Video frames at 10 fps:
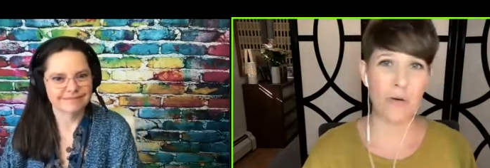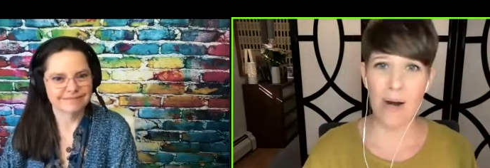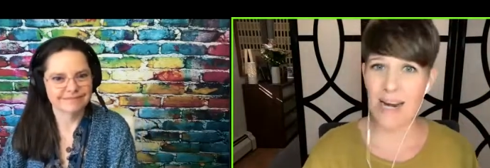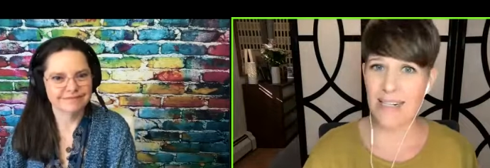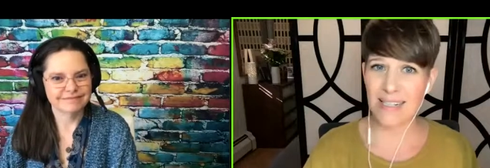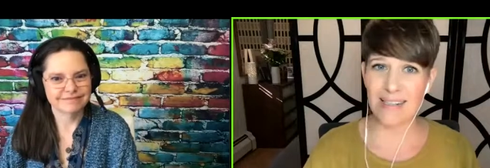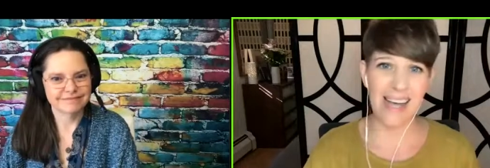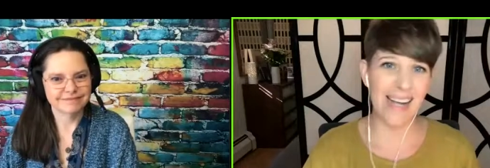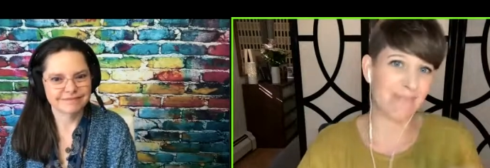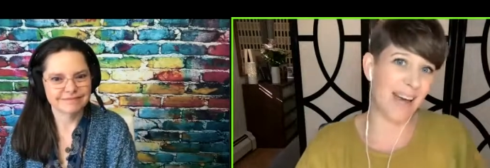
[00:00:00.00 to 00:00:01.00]
Speaker 1: great and
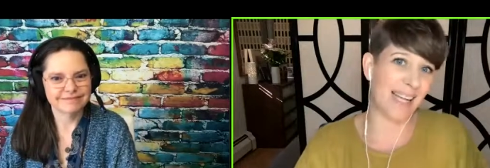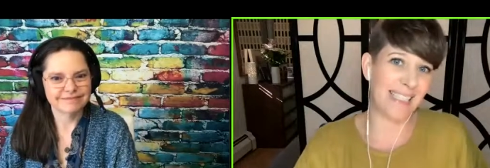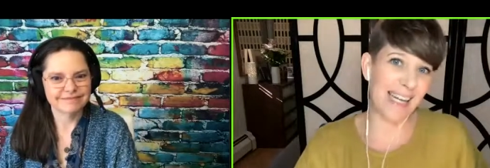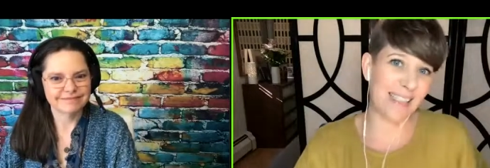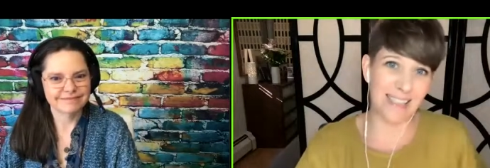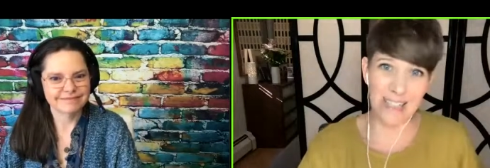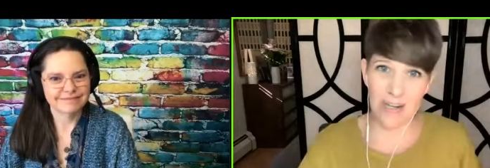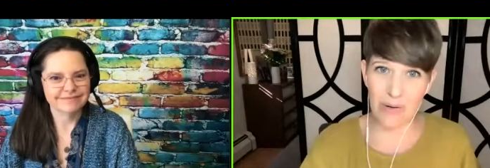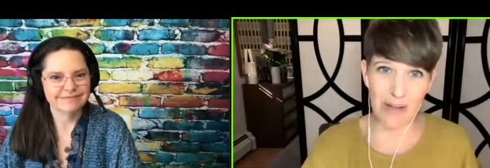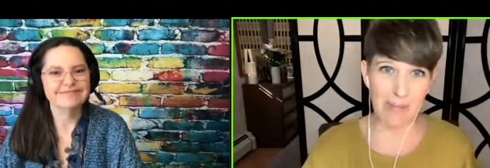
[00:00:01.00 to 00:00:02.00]
like that's it
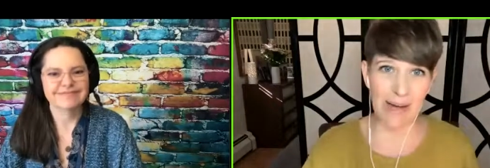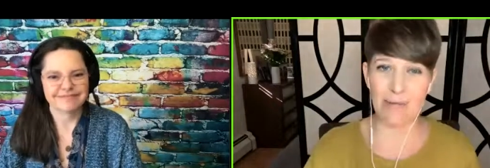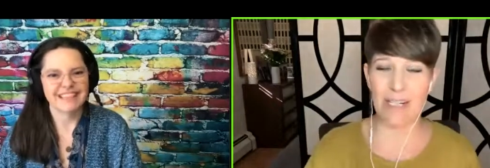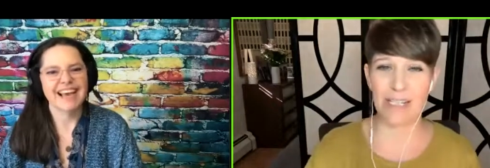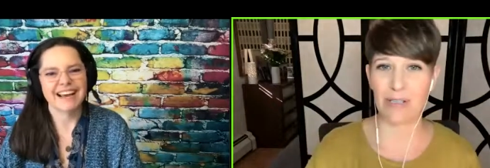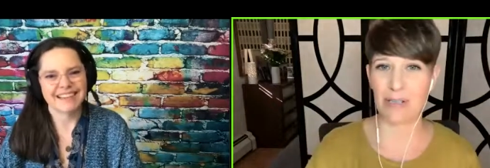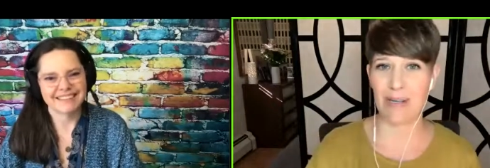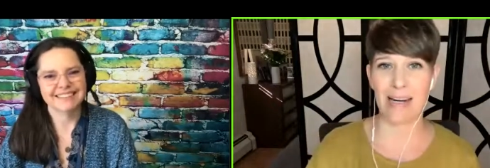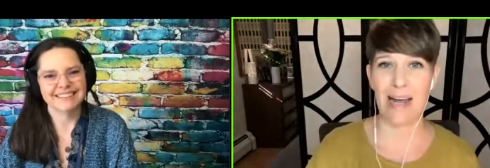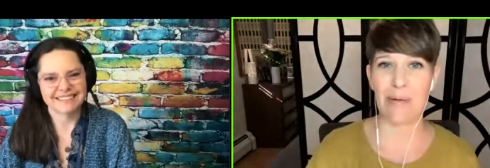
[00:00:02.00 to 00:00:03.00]
you know they might reach yeah. out
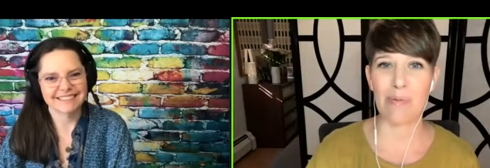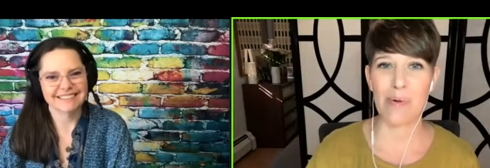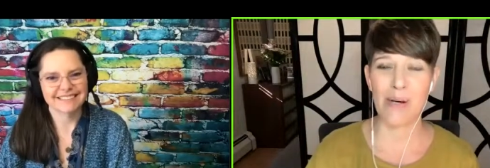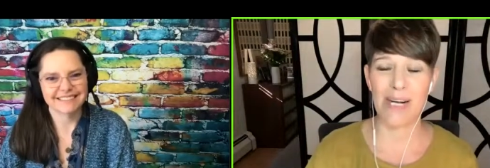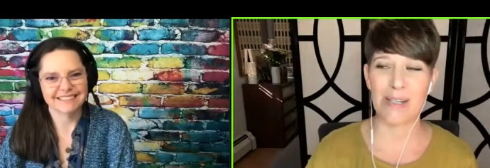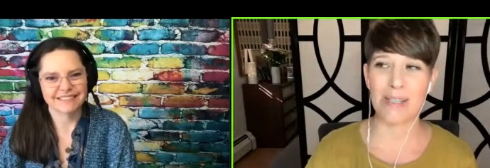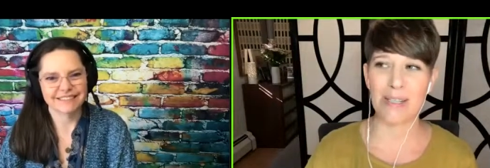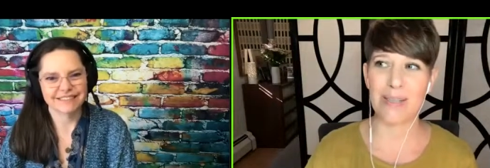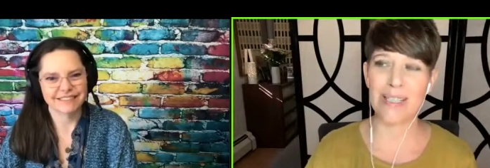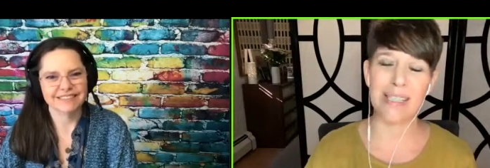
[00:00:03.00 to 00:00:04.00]
to me in a couple more
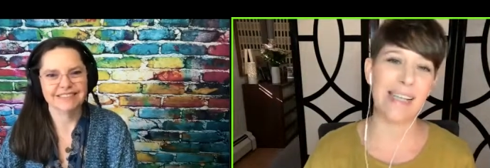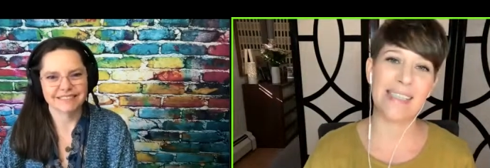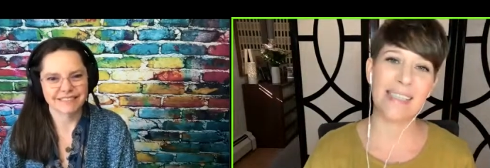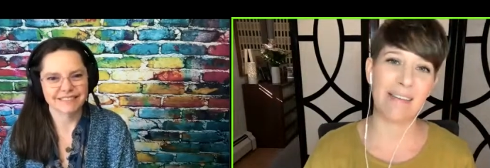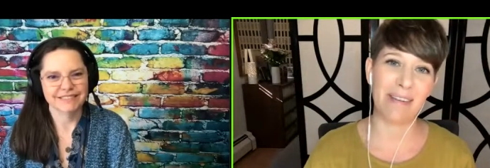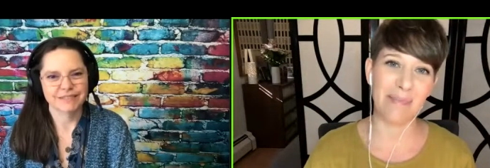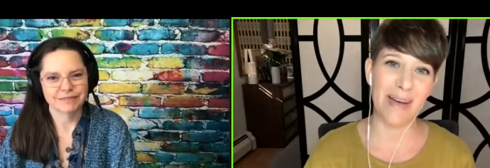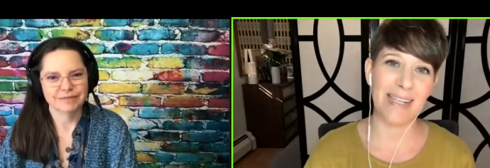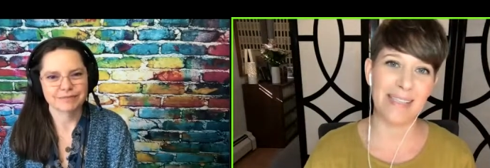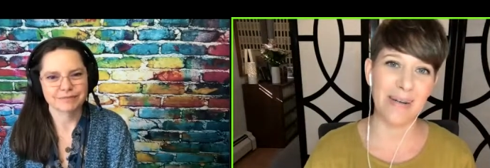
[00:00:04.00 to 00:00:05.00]
years so it's a it's a lovely
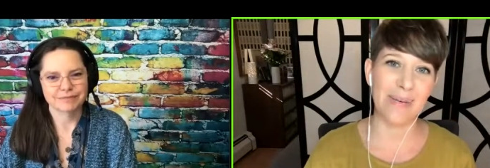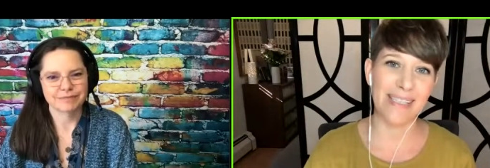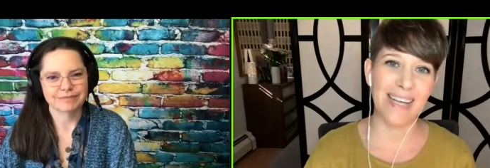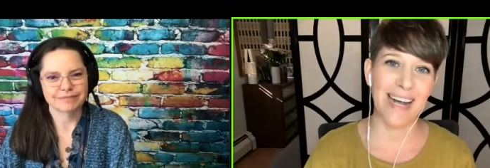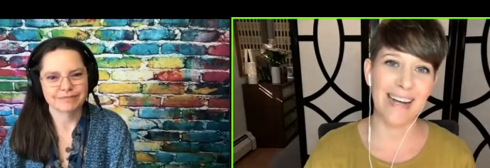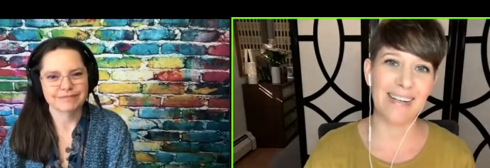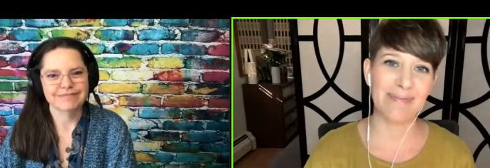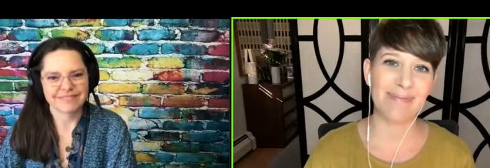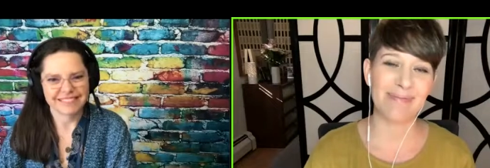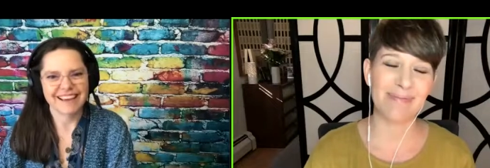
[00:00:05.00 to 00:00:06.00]
mix i would say
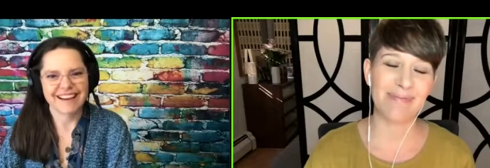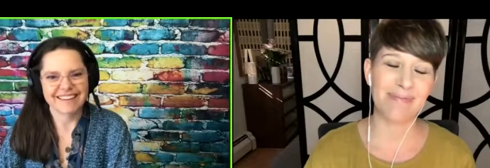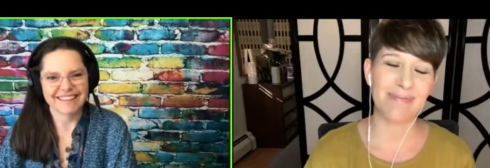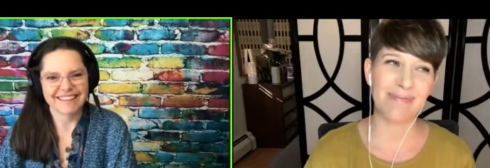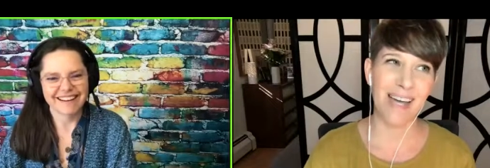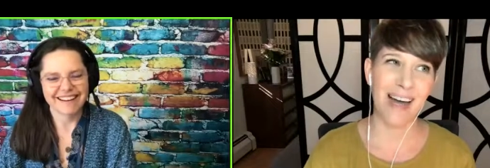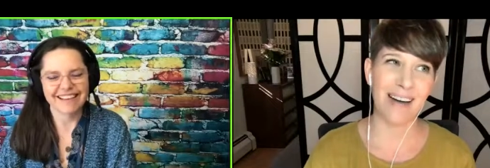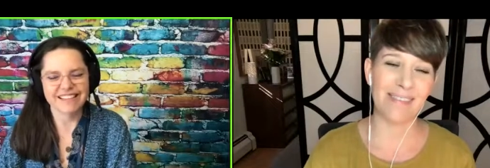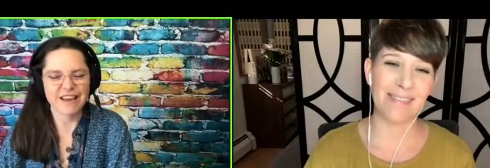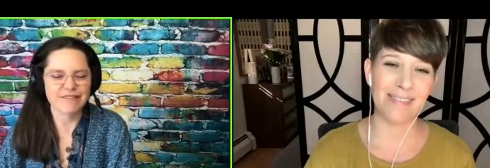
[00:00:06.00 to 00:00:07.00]
Speaker 2: yeah i like to
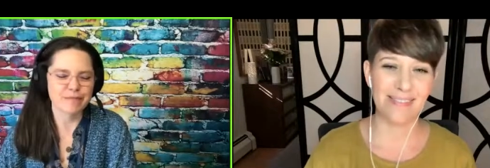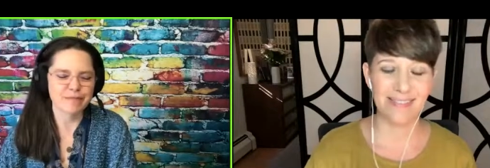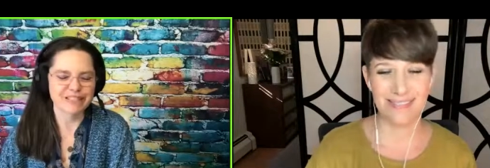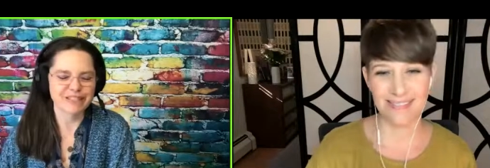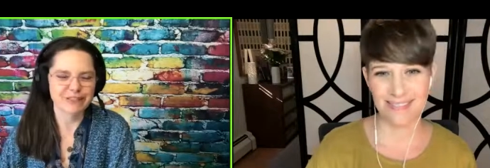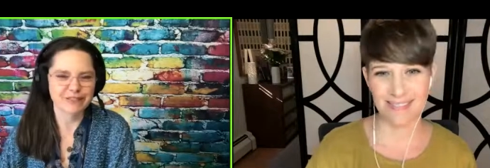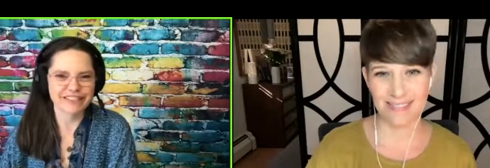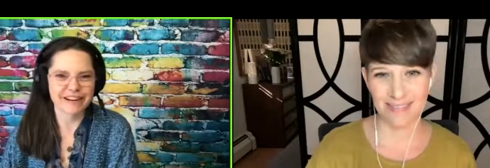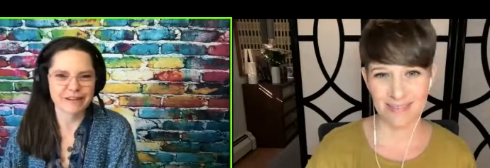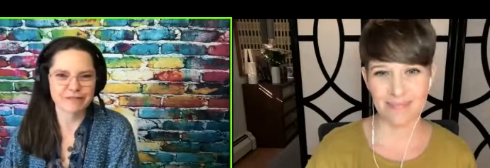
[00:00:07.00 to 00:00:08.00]
have that mix too it's
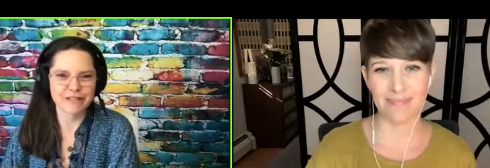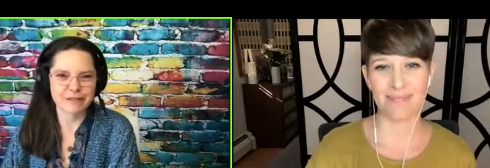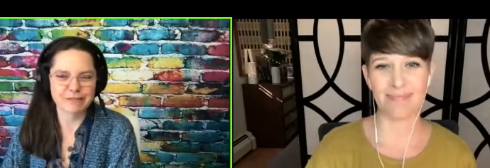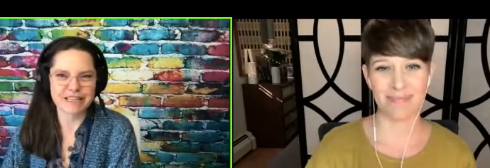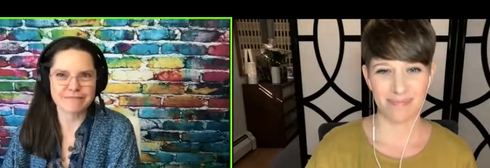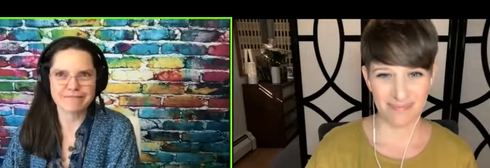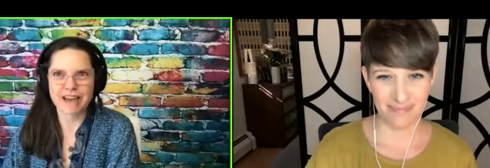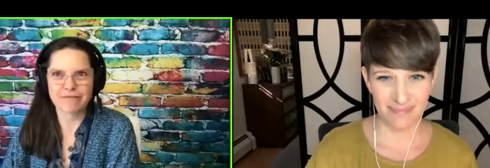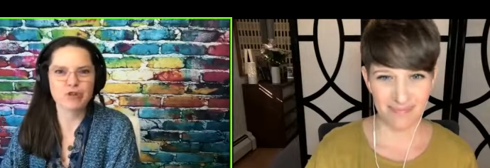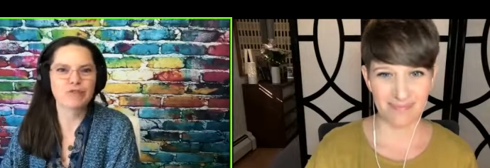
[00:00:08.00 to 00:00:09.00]
kind of fun to be
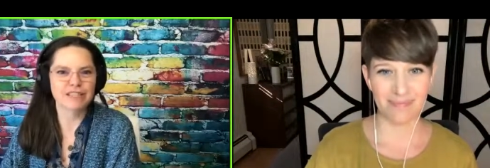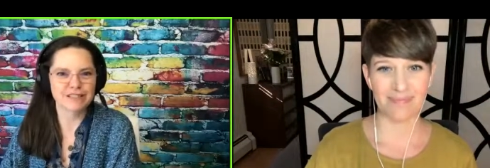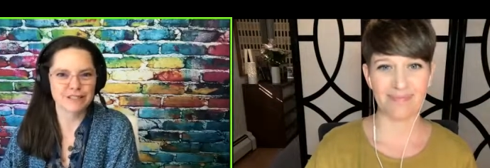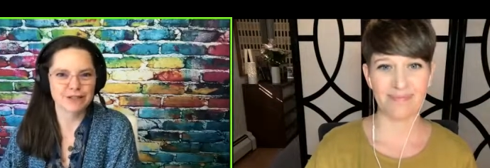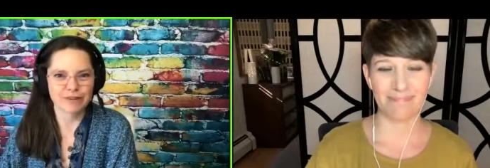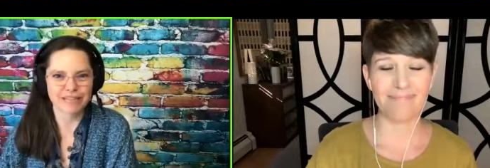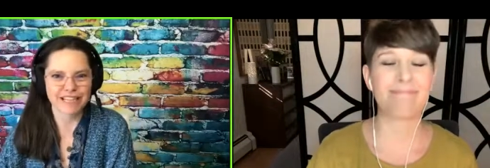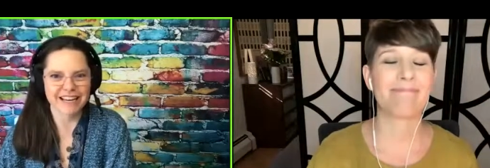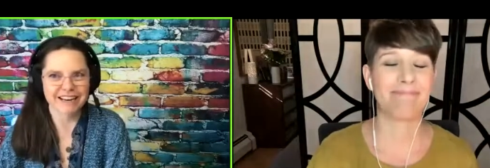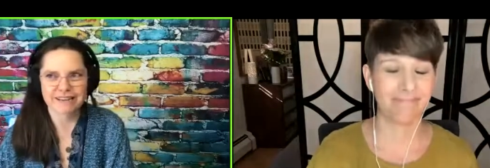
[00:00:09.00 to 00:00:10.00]
have new things to do
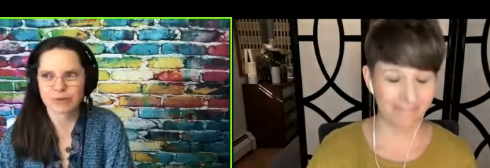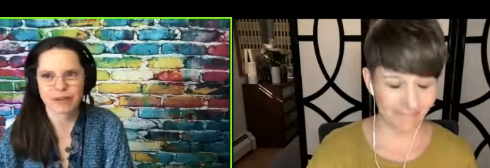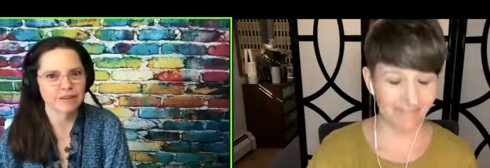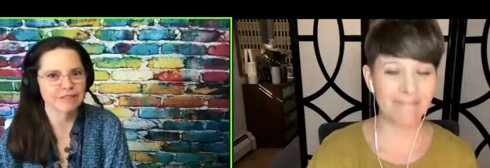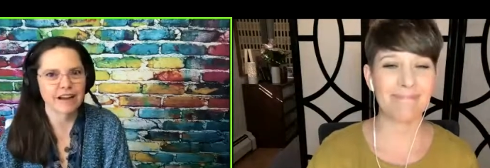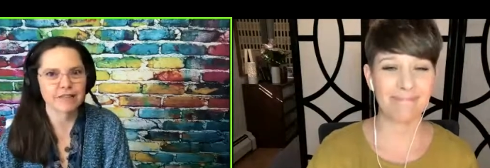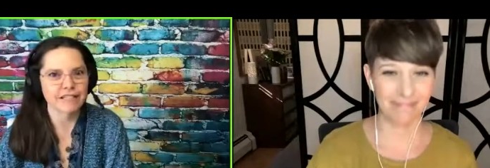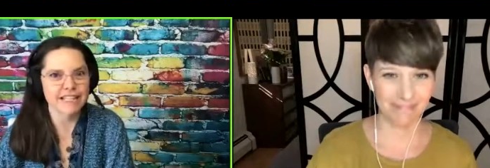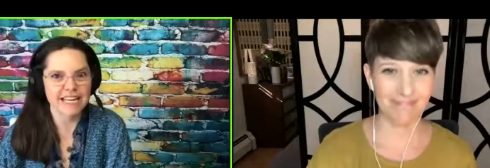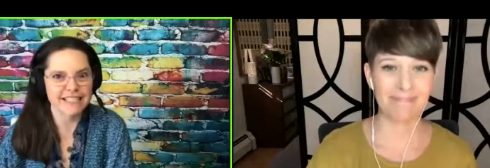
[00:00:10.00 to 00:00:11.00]
every day i swear
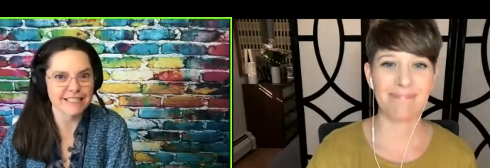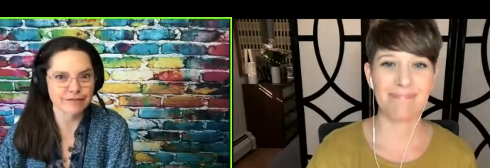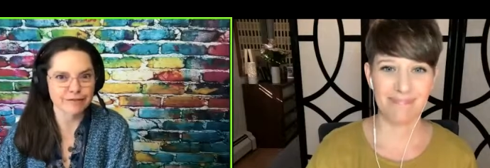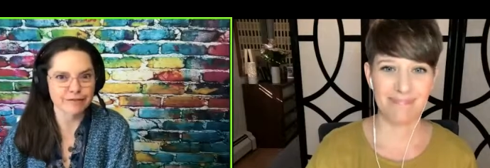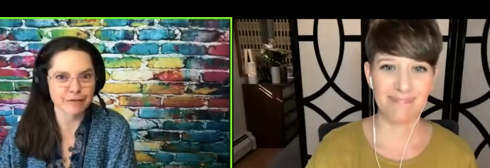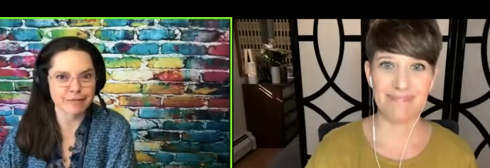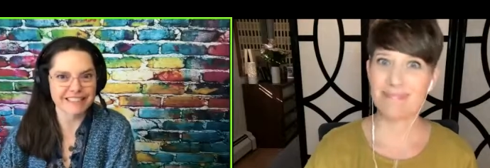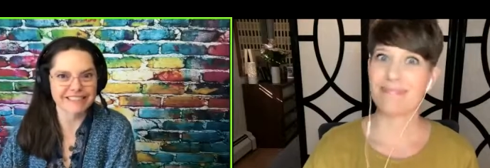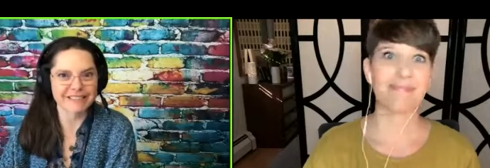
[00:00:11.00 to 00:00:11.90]
every day is different for me